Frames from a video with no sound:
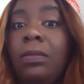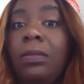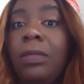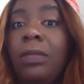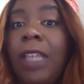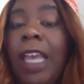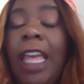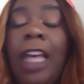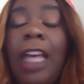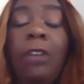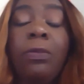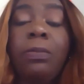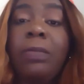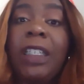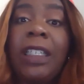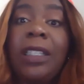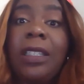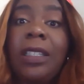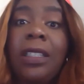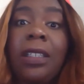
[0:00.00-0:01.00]
helped
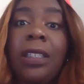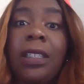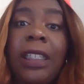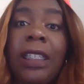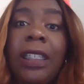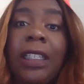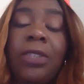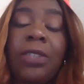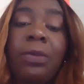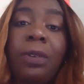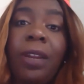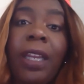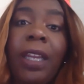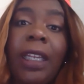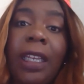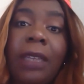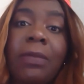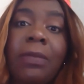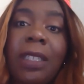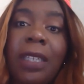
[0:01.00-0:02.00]
me to get to where I
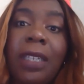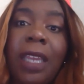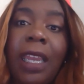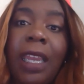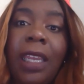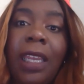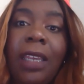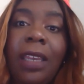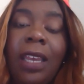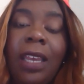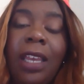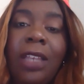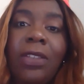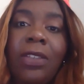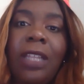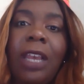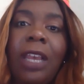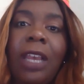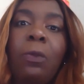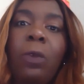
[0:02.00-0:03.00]
am today. So
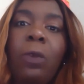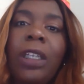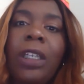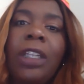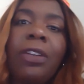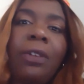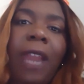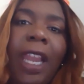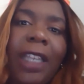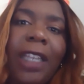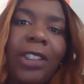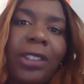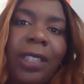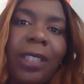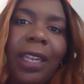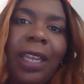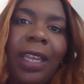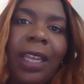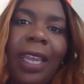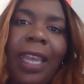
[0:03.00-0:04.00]
that one interaction
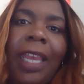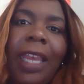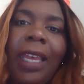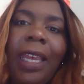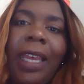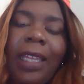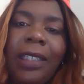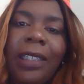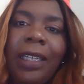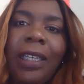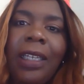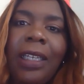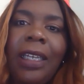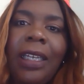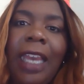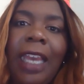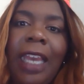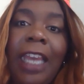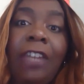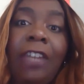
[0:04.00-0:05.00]
that I had
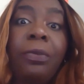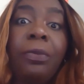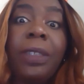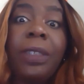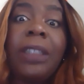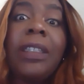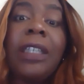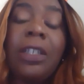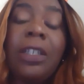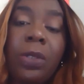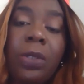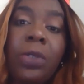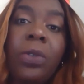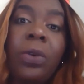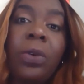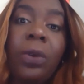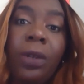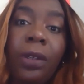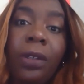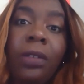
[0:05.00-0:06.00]
at a retail
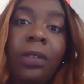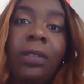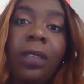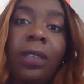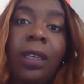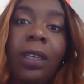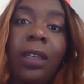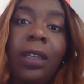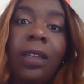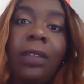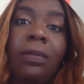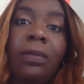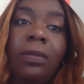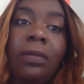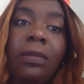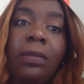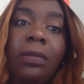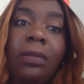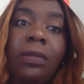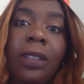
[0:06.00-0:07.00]
store
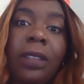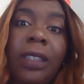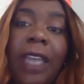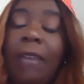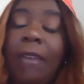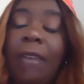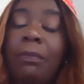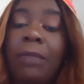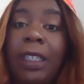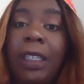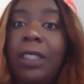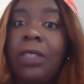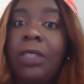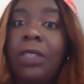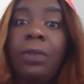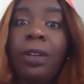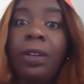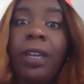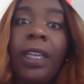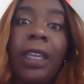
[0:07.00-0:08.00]
got me
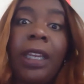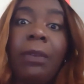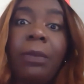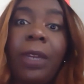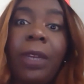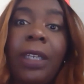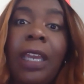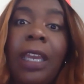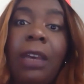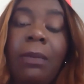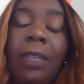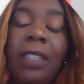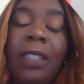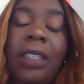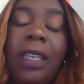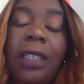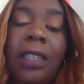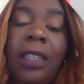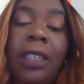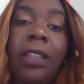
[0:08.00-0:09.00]
to where I am right now in my
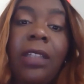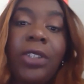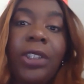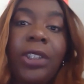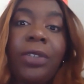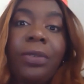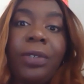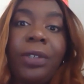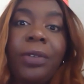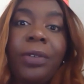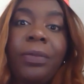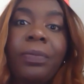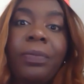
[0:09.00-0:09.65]
technology career.